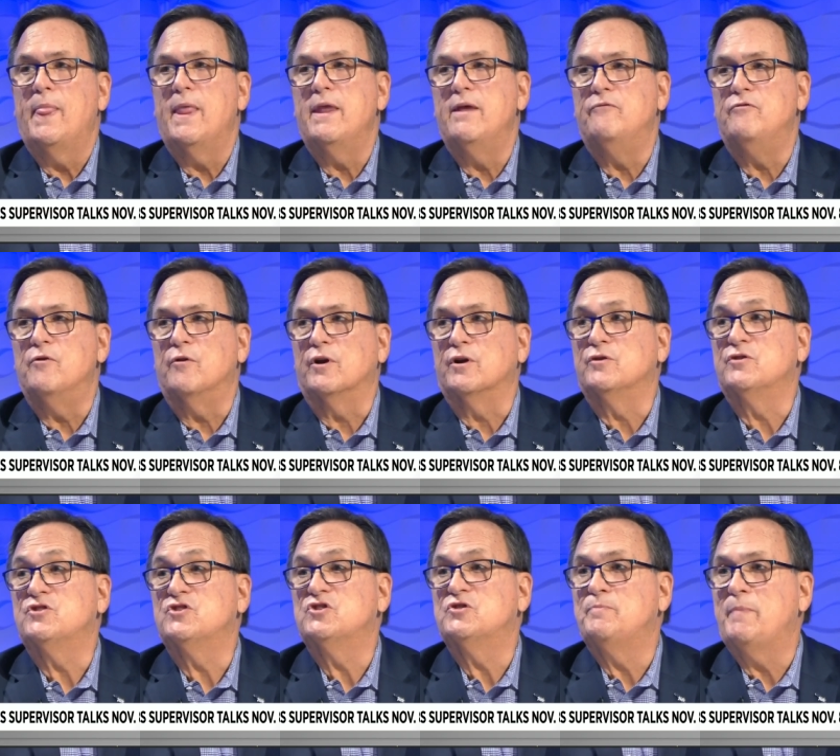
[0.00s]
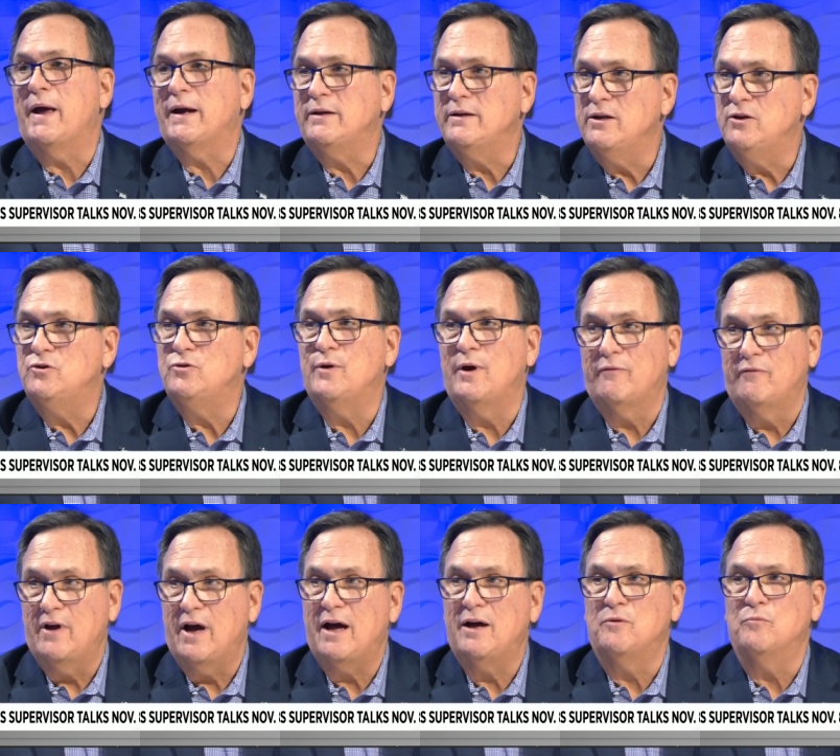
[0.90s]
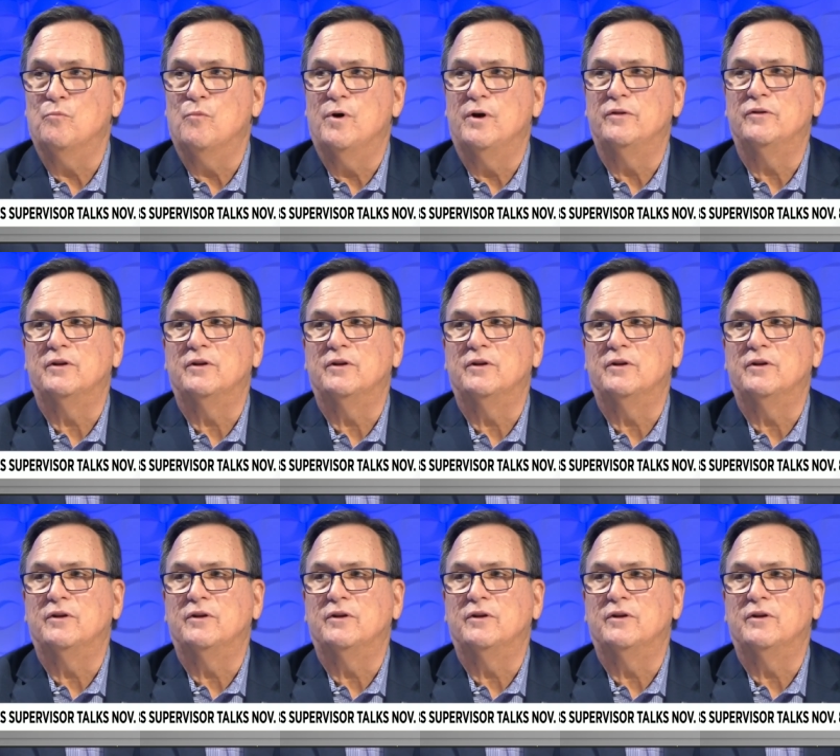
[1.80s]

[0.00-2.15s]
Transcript: if you're expecting to have gotten one,